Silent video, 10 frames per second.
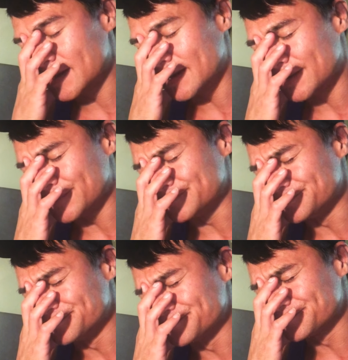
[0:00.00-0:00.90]

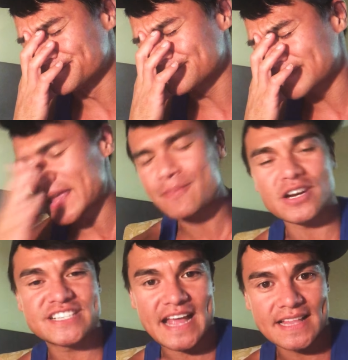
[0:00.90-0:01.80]
um
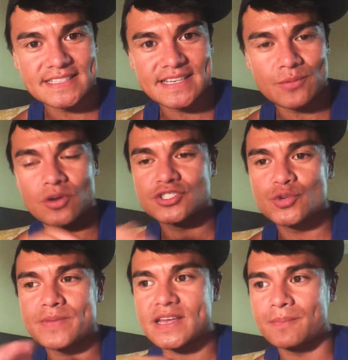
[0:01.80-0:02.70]
impartiality will
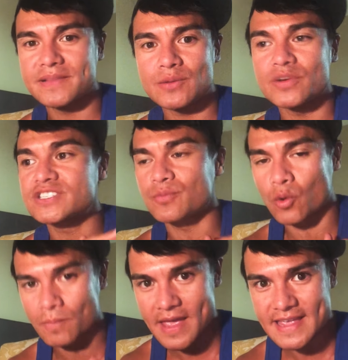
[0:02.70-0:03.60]
soon be complete which
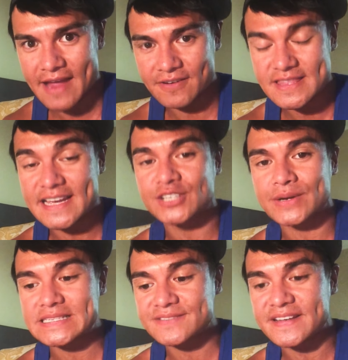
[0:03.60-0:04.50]
will make everything under
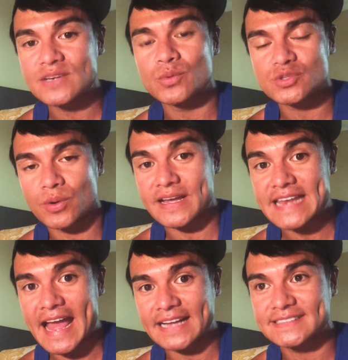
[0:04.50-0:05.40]
his feet which will
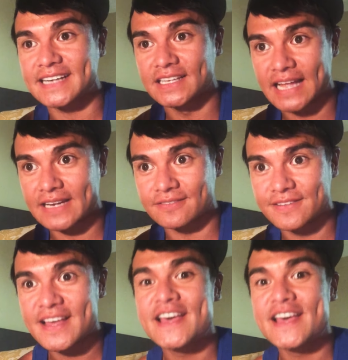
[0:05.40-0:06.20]
enact a lot of